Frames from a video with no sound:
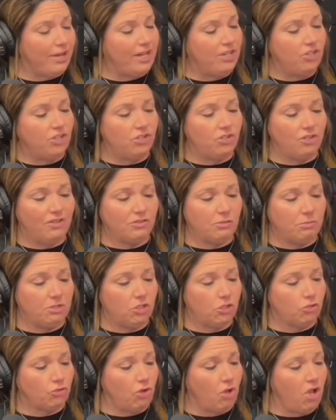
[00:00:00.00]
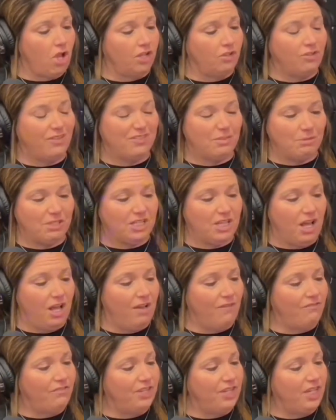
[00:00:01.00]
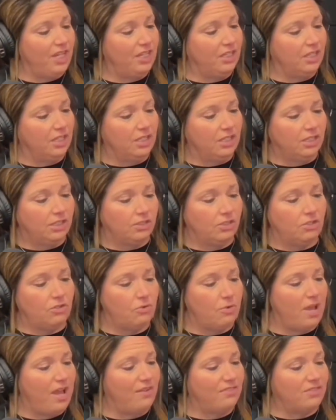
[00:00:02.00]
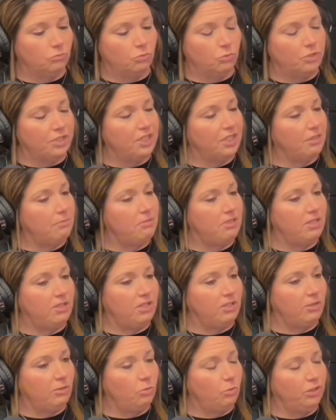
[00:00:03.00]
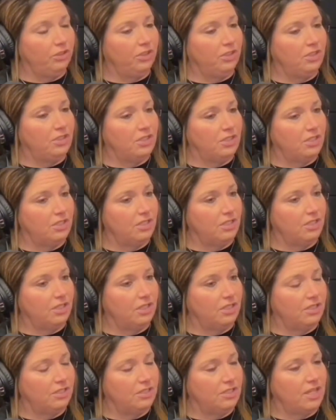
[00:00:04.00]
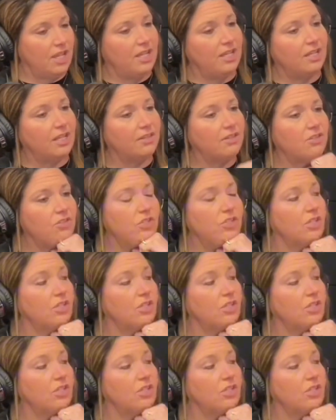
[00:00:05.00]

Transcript: You have to be strong. You have to be confident. You have to really be willing to take it on the chin a few